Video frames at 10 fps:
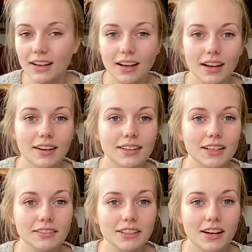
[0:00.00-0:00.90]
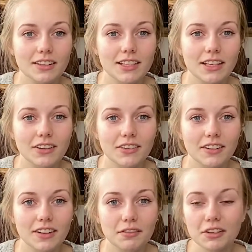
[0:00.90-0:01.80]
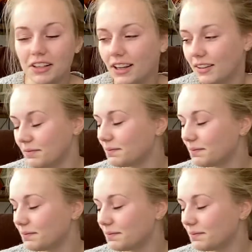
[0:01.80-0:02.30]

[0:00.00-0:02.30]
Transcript: and never talk to anyone ever again.